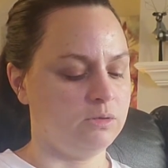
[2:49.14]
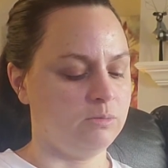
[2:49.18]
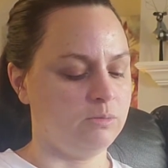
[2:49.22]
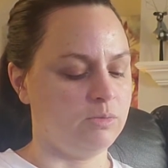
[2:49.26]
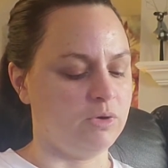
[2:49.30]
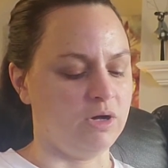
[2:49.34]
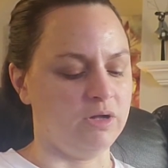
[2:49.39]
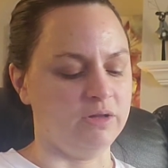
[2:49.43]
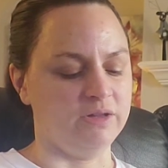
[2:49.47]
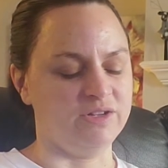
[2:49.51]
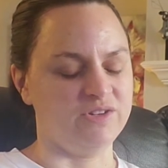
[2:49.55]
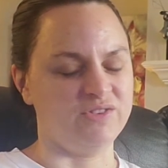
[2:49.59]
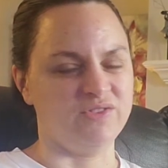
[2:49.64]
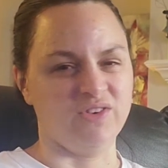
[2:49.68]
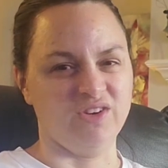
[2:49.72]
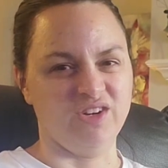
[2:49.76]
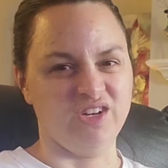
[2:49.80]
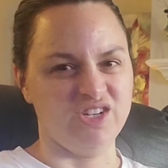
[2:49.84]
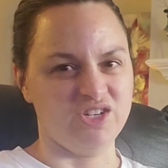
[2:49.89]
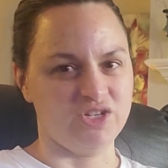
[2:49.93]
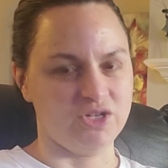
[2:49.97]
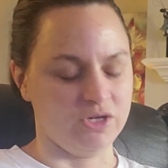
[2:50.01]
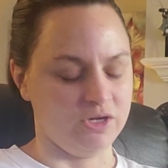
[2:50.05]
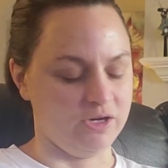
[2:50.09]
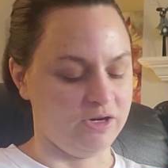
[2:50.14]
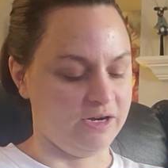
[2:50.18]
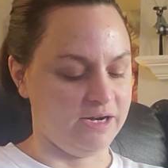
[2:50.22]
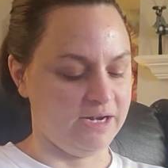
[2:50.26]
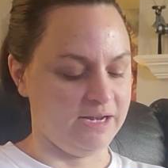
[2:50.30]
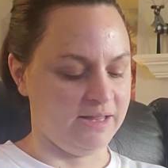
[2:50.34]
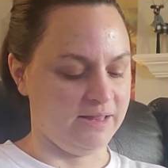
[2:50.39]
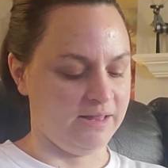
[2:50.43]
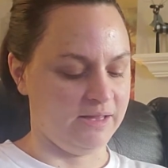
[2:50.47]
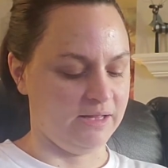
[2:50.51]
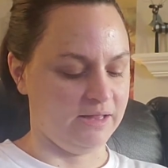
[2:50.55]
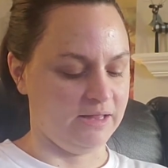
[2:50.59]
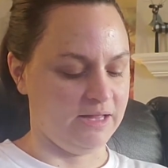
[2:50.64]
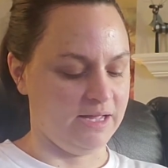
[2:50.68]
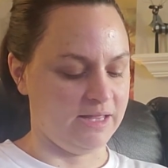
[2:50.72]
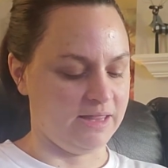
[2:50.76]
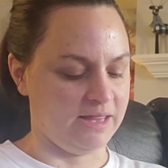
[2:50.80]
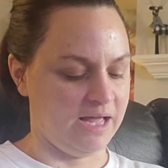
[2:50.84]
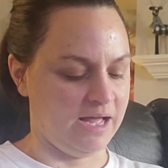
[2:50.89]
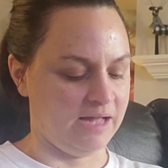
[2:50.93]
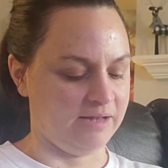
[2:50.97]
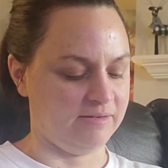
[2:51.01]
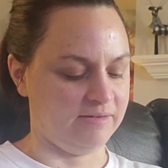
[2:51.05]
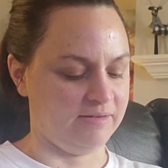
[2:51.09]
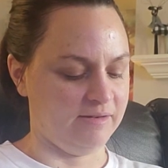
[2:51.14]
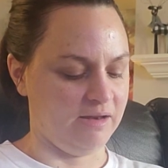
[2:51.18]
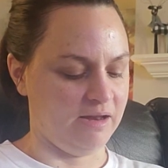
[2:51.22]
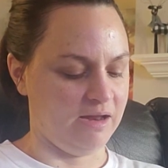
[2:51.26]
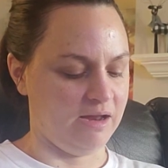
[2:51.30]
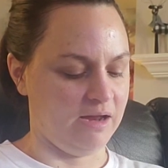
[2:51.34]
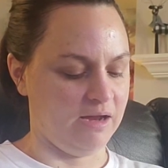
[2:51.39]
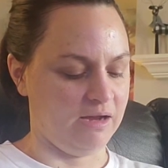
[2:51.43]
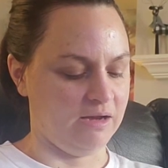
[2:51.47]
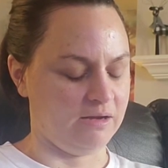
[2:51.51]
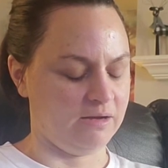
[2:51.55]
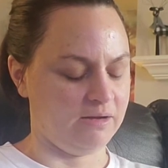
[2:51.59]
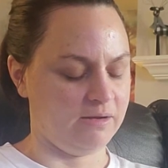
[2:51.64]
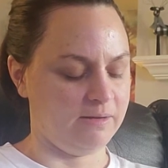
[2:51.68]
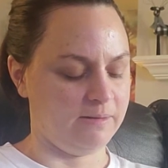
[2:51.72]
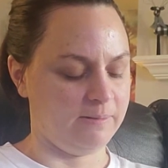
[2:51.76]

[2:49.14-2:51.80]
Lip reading: polish furniture or anything like that today.